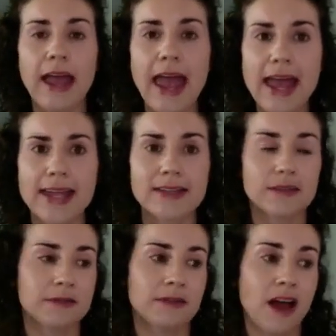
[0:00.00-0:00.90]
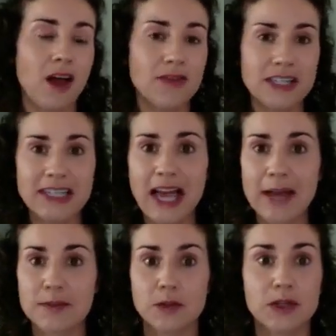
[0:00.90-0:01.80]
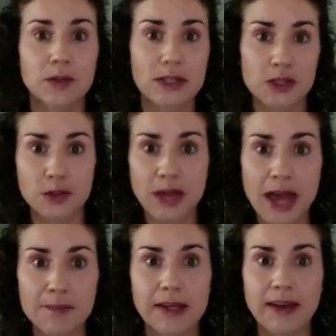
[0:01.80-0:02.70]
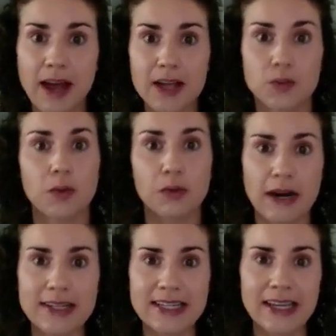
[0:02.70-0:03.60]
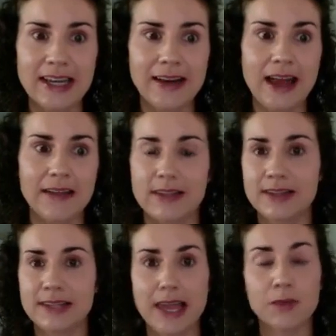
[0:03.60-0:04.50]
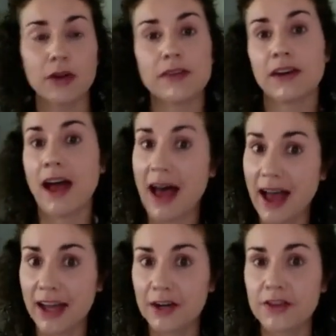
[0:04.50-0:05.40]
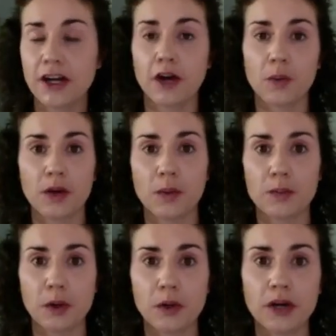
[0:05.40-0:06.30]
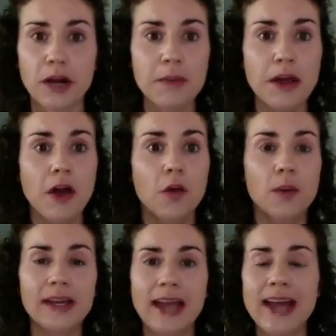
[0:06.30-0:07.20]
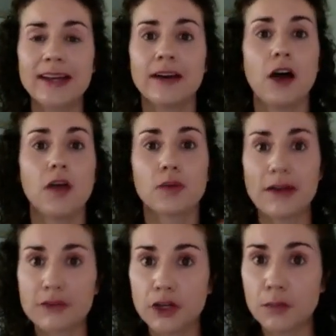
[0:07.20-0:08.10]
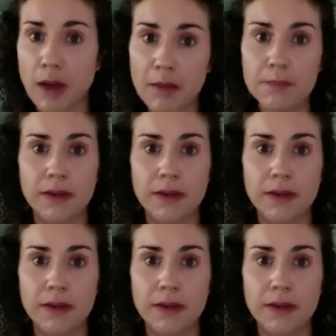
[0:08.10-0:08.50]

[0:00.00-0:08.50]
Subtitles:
And oftentimes when we do that, because we're pricing it the same or even higher than our one-on-one program, we get a revenue bump.